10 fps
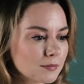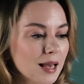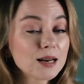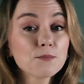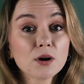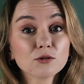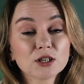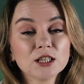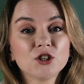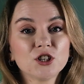And
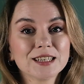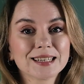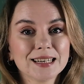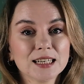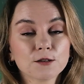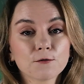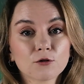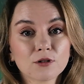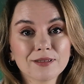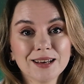mostly Gist is
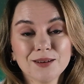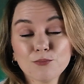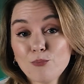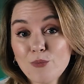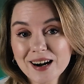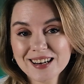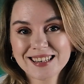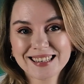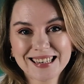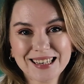for the
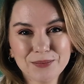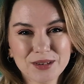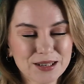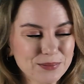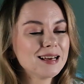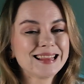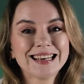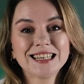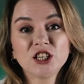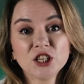marketing teams.
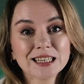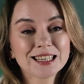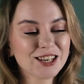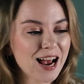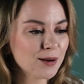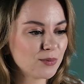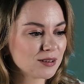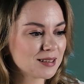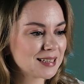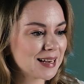The Gist
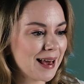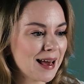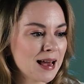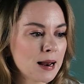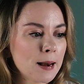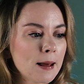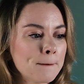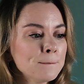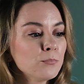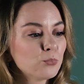chatbots can
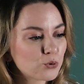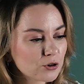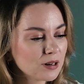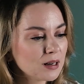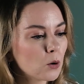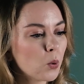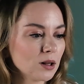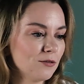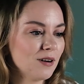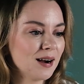
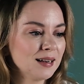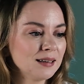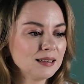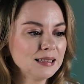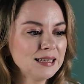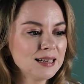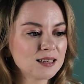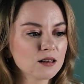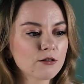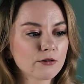pre-qualify
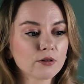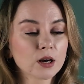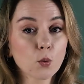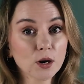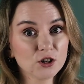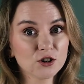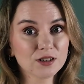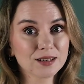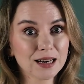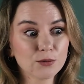leads through the
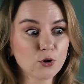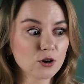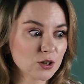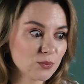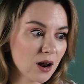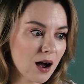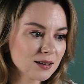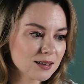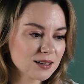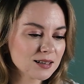questions and possible
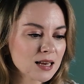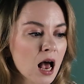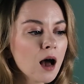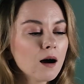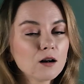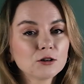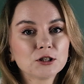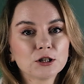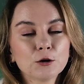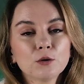answers.
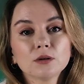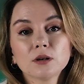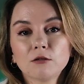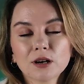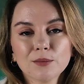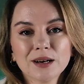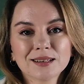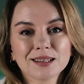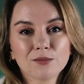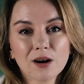Also, recommend
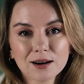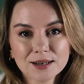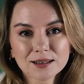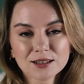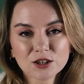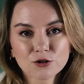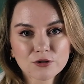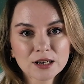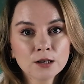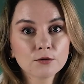some articles to
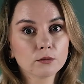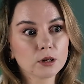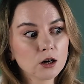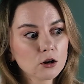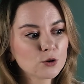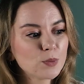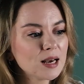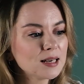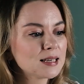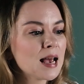read from the knowledge
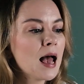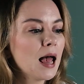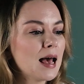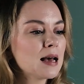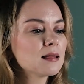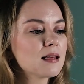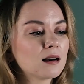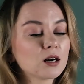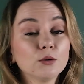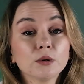base, and they're
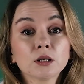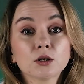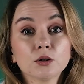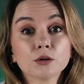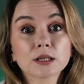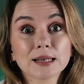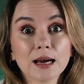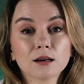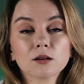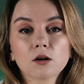going to
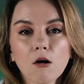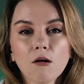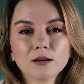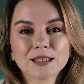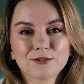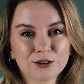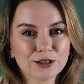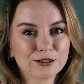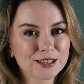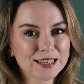schedule calls for
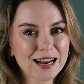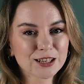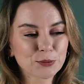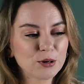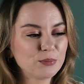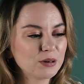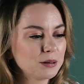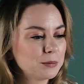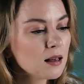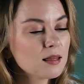your
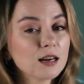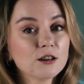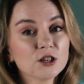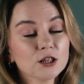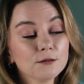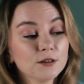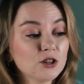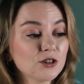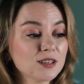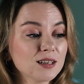salespeople. The additional
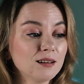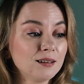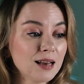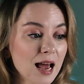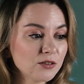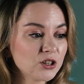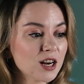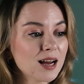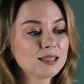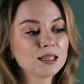features are live
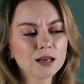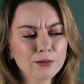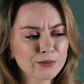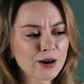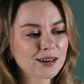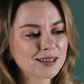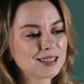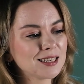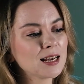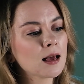chat, email
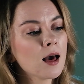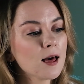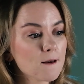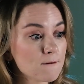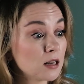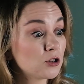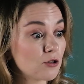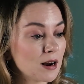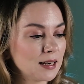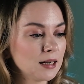marketing, event
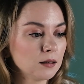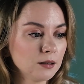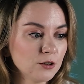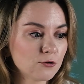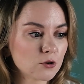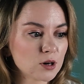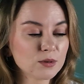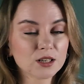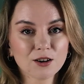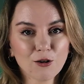tracking, lead
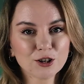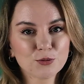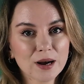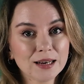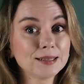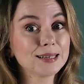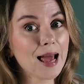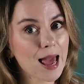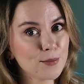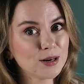forms, knowledge base,
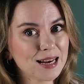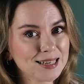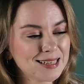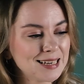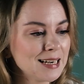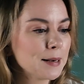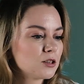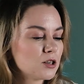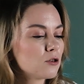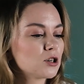A B testing,
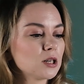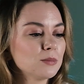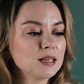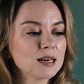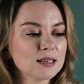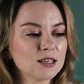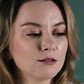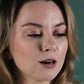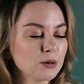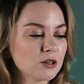social media, C
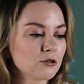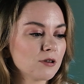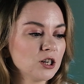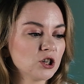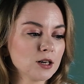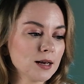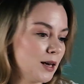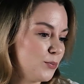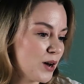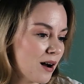R M integration,
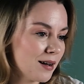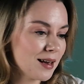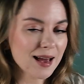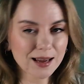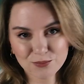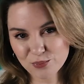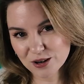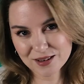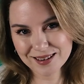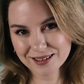A P I, and
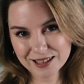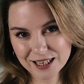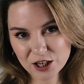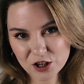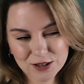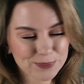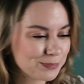personalization.